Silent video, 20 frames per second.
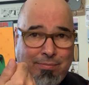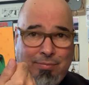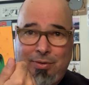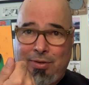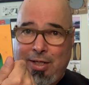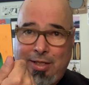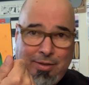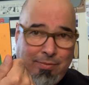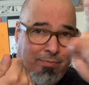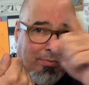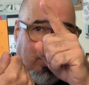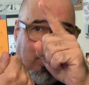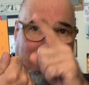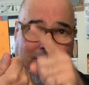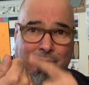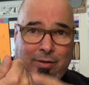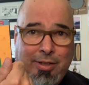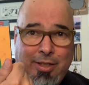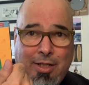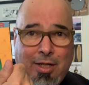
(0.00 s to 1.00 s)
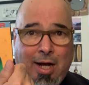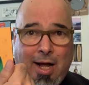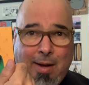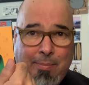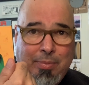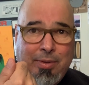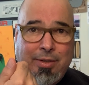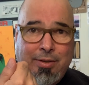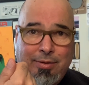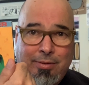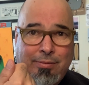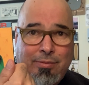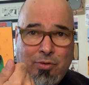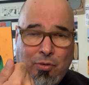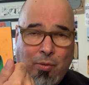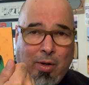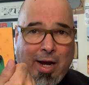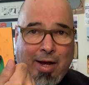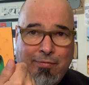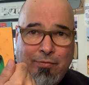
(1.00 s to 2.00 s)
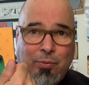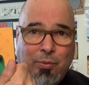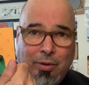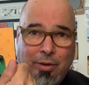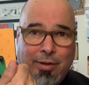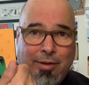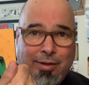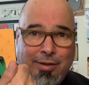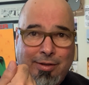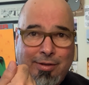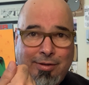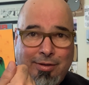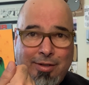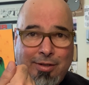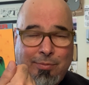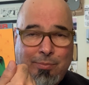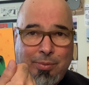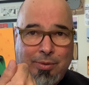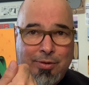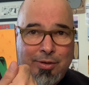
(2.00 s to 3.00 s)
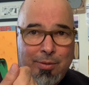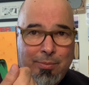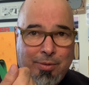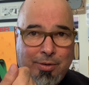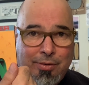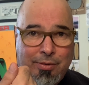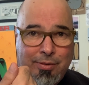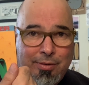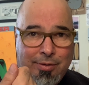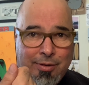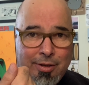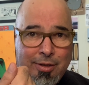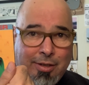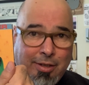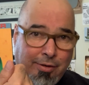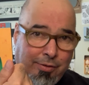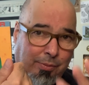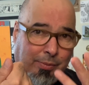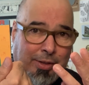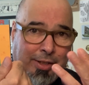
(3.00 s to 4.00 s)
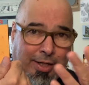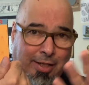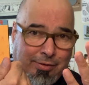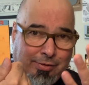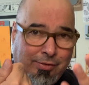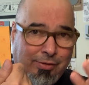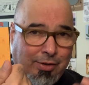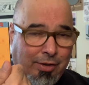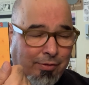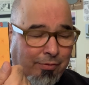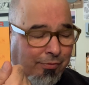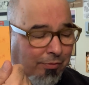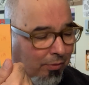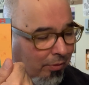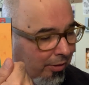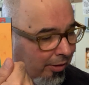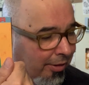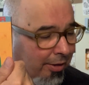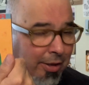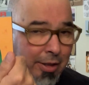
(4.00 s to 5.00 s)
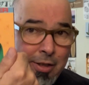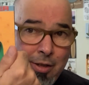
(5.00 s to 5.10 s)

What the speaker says: They literally copied Kraftwerk and put them in there, and 3 guys instead of 4.